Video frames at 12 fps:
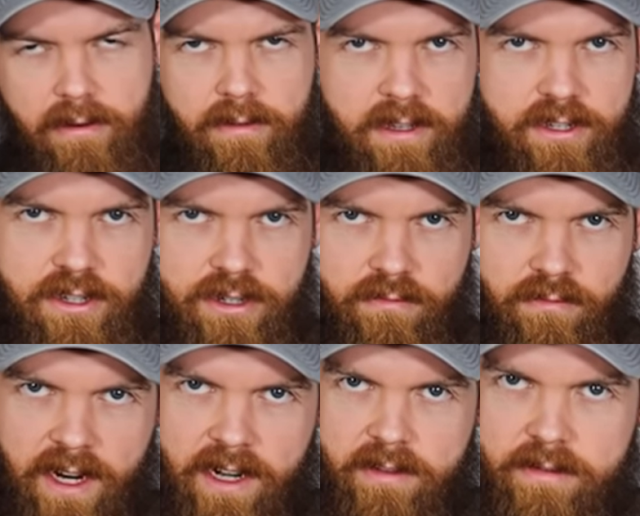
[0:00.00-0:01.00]
Now are these just
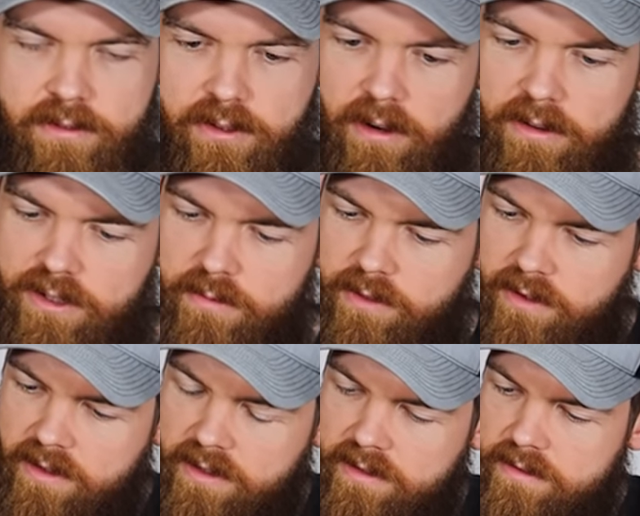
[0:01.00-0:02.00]
regular chocolate chip
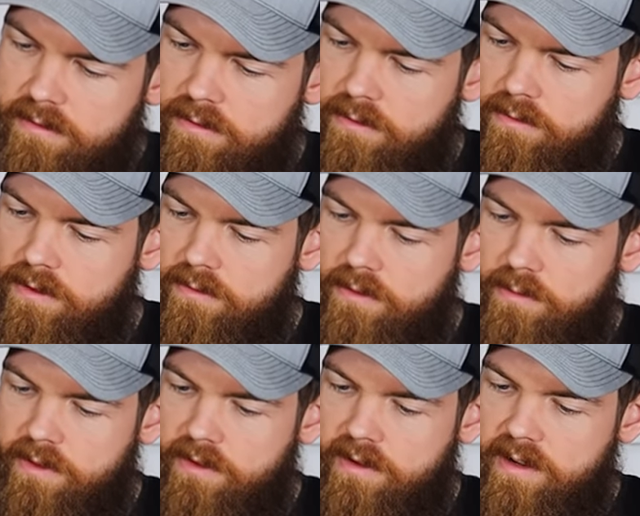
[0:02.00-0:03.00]
cookies or what, what are
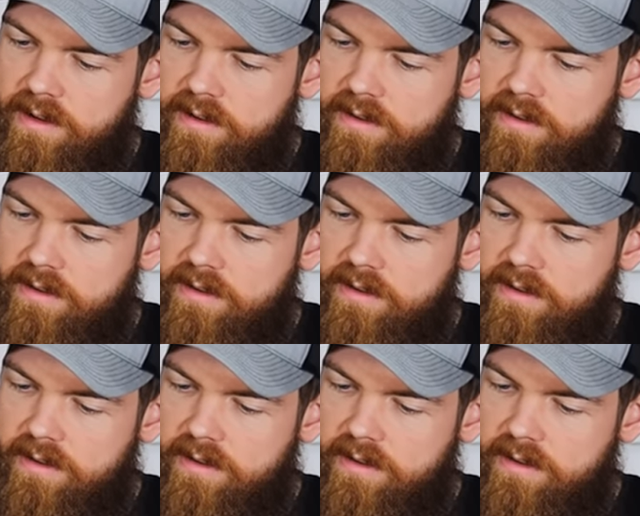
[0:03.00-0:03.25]
we looking at